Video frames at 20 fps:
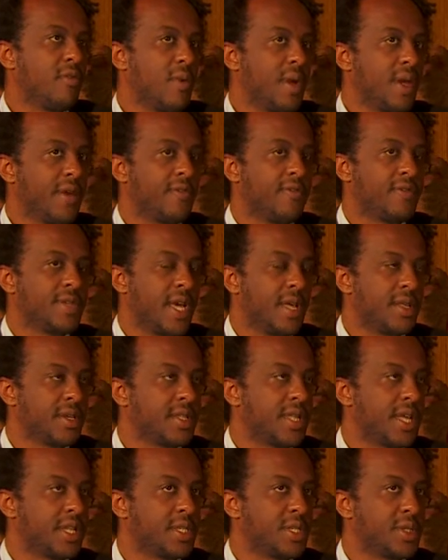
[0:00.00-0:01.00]
a way of telling
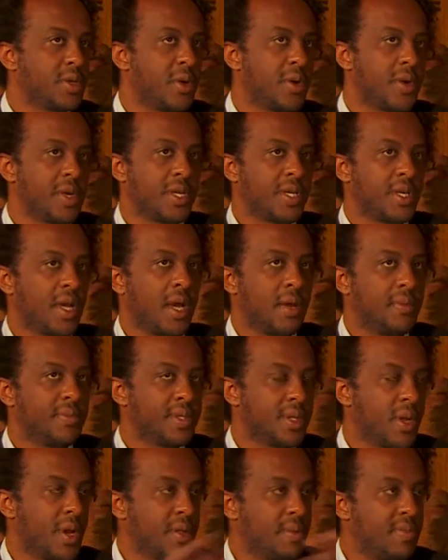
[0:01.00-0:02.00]
that story
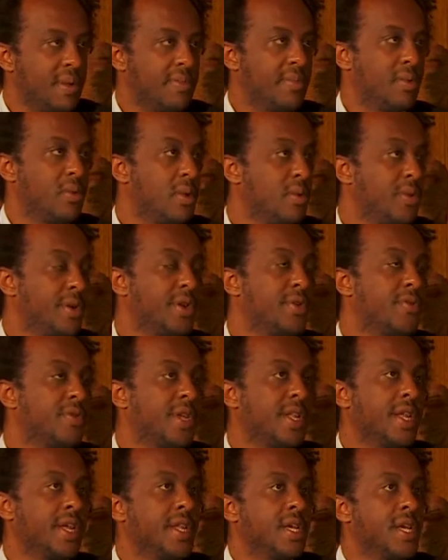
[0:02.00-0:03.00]
so other people will want to
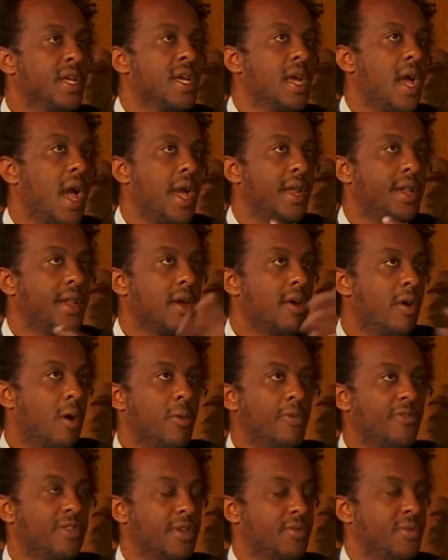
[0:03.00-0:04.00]
read it, and
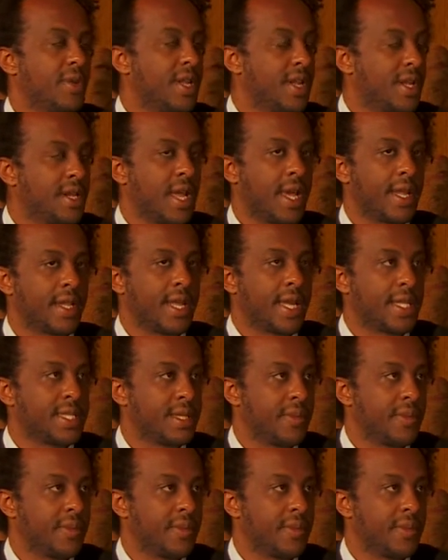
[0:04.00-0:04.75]
hopefully read it and get